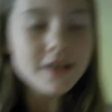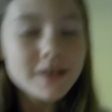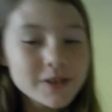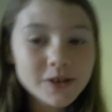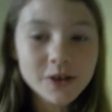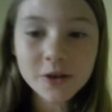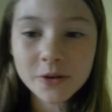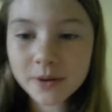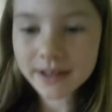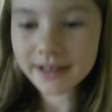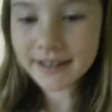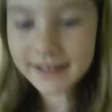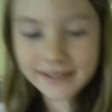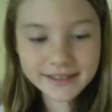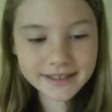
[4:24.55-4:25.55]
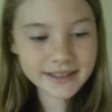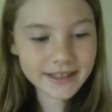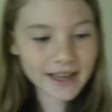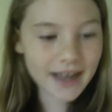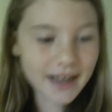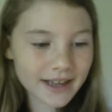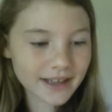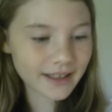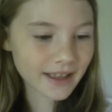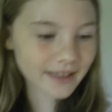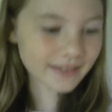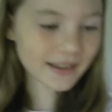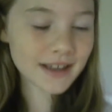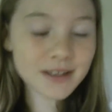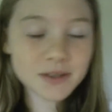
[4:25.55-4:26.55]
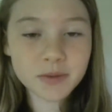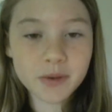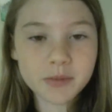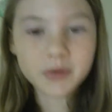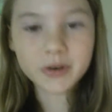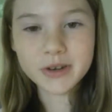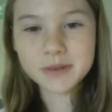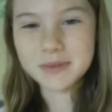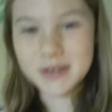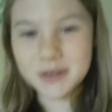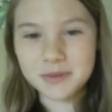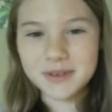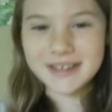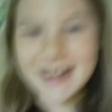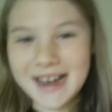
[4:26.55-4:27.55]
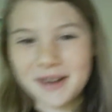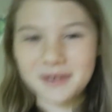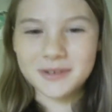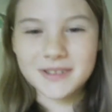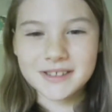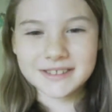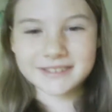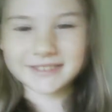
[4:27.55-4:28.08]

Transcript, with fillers: So yeah, and that is what we're going to be doing now.